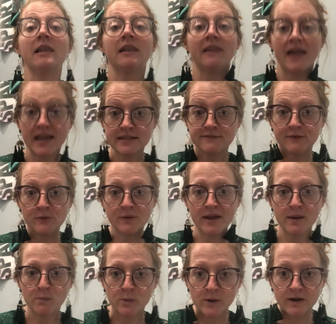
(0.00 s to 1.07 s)
Last
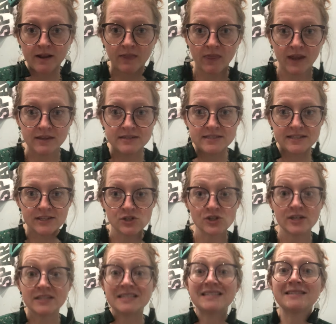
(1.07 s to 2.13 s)
vocab word I'd like to teach
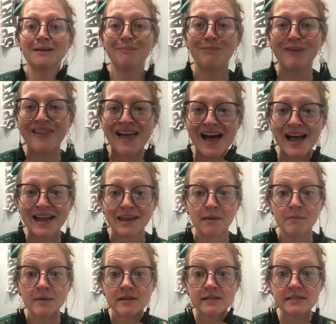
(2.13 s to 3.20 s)
is
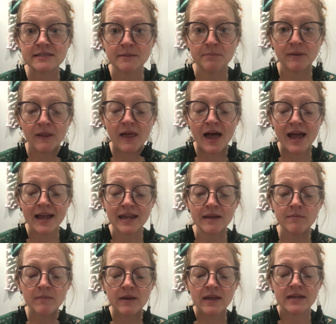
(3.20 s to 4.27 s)
sublime.
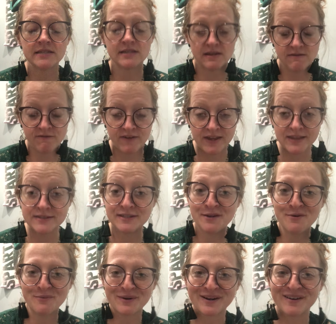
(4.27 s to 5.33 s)
Sublime is a
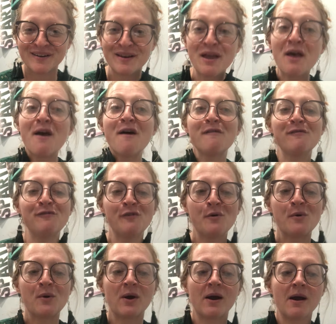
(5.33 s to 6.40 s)
fancy word
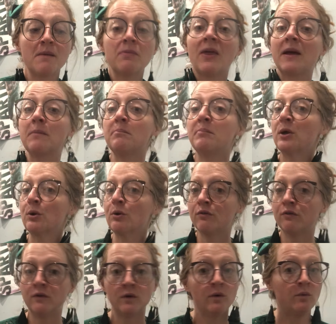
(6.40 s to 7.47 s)
for like
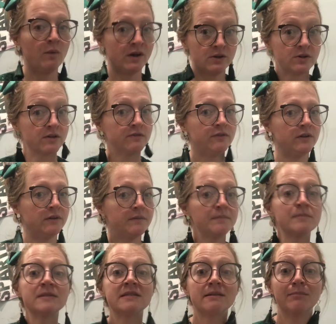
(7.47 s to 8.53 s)
beautiful, wonderful,
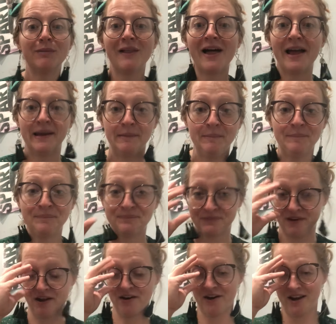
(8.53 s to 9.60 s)
sublime.
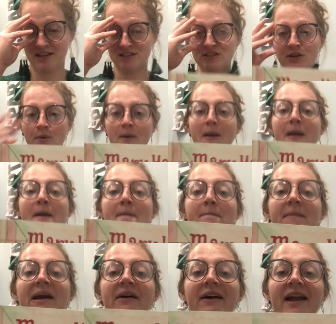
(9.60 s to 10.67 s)
All right, so
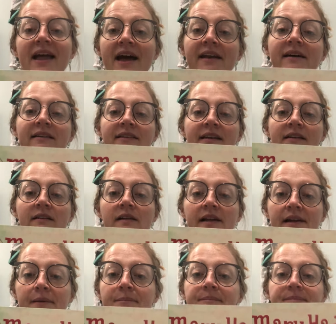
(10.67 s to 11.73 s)
Mary Had a Little
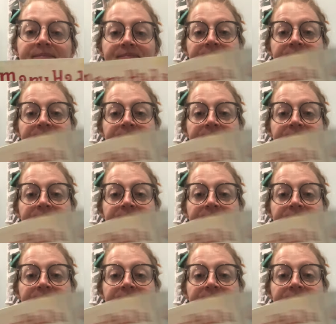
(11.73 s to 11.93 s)
Glam.